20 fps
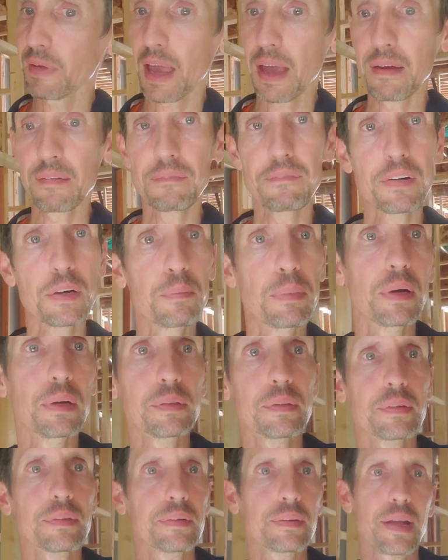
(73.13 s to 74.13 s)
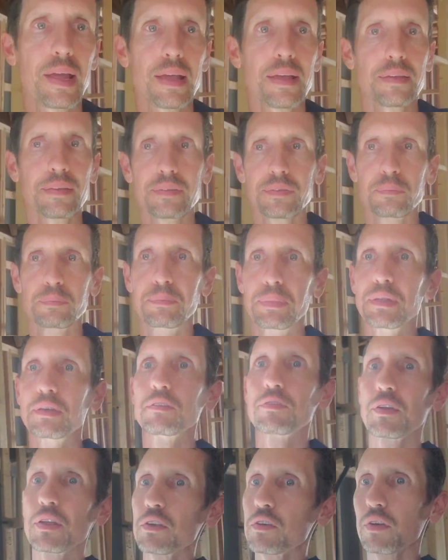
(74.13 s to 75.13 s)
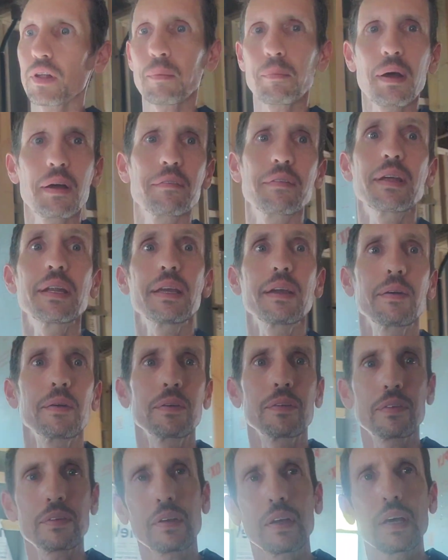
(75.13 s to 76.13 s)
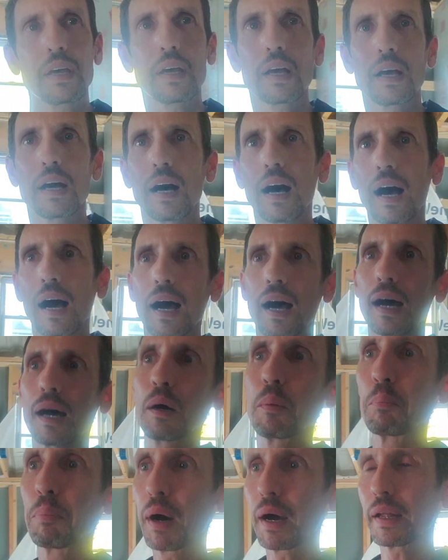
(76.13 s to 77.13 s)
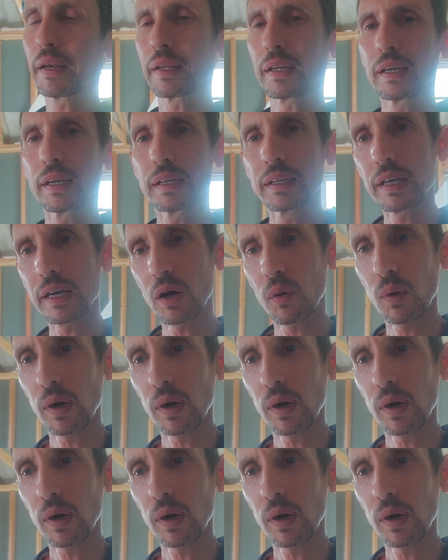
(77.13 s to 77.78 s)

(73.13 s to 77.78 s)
every builder has been featured on my videos. But you know